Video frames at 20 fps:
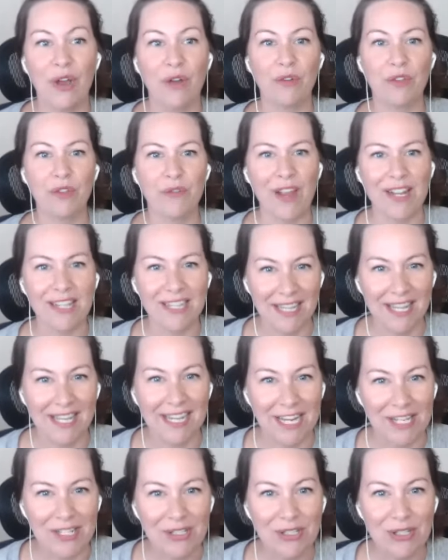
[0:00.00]
for the fact that like
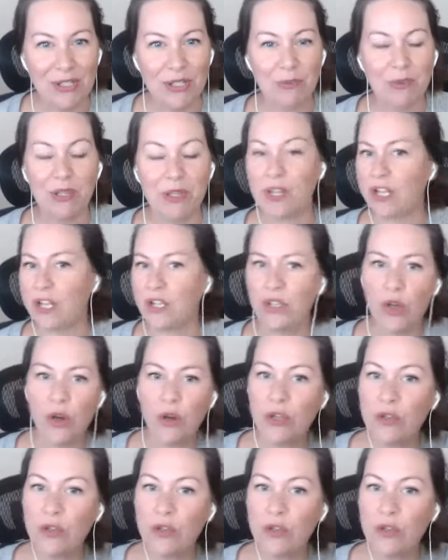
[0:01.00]
I do, but they're like, no,